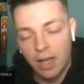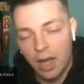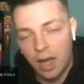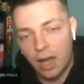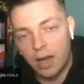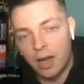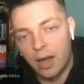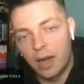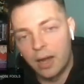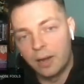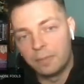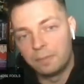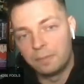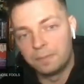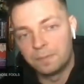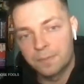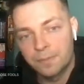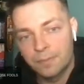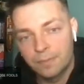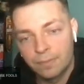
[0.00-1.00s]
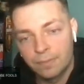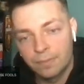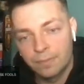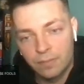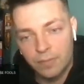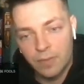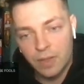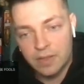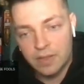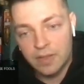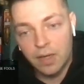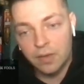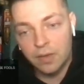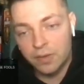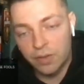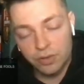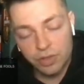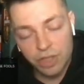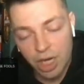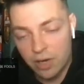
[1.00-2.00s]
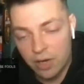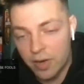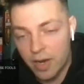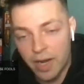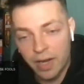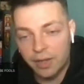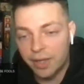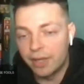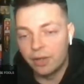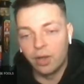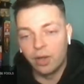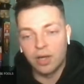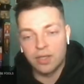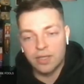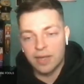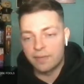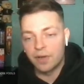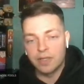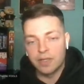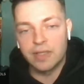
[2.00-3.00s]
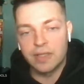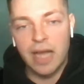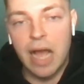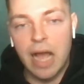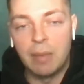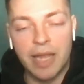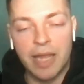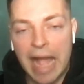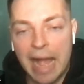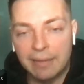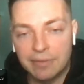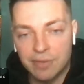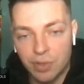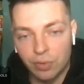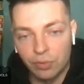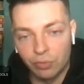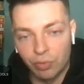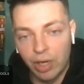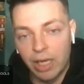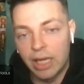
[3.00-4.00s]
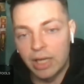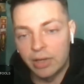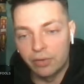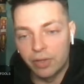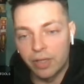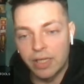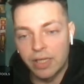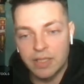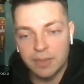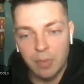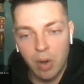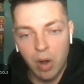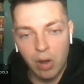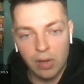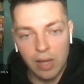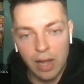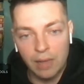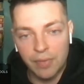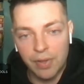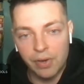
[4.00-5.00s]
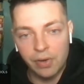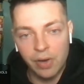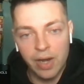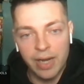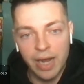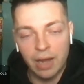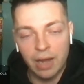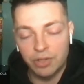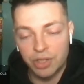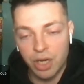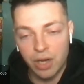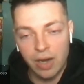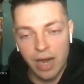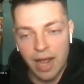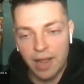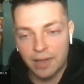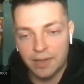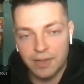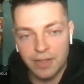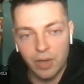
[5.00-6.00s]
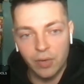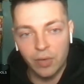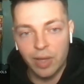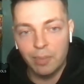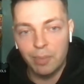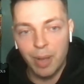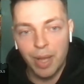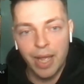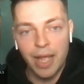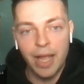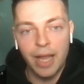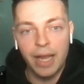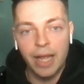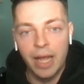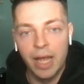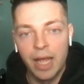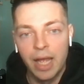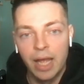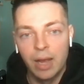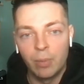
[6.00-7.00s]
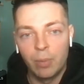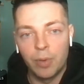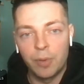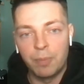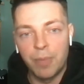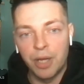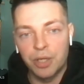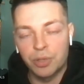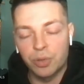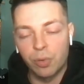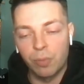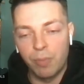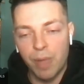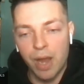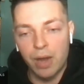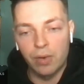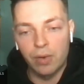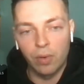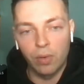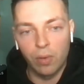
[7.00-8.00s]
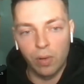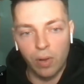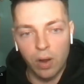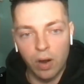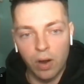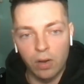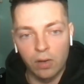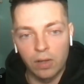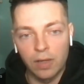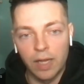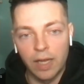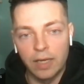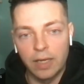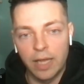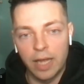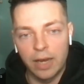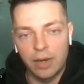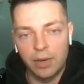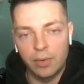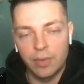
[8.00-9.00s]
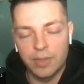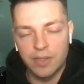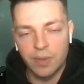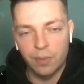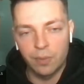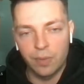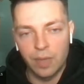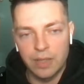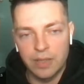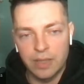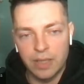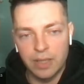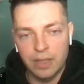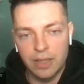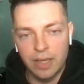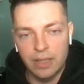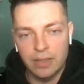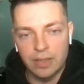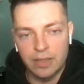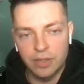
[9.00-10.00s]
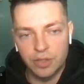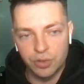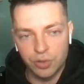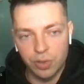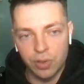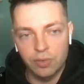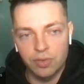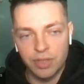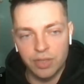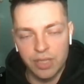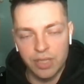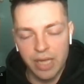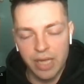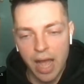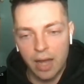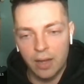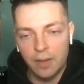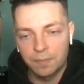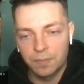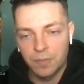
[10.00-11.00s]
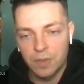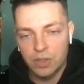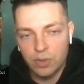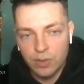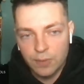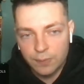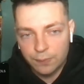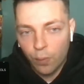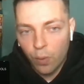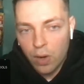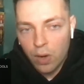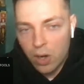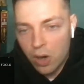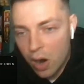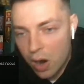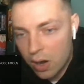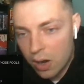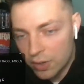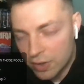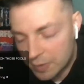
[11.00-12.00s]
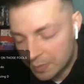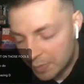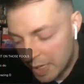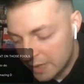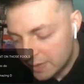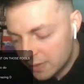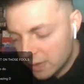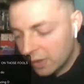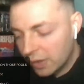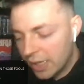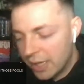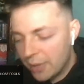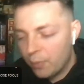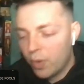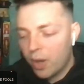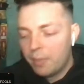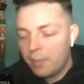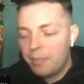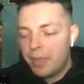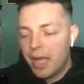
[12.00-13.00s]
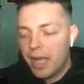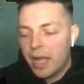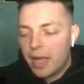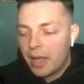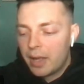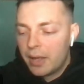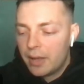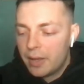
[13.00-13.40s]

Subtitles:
Because they're generating clean looks every time. And the Cavs are really, really small out there right now. Jarrett Allen's the only big with Mitchell, Merrill, Garland, and who is it? Is it Strus? Yeah. So it's 4 guards basically and 1 big.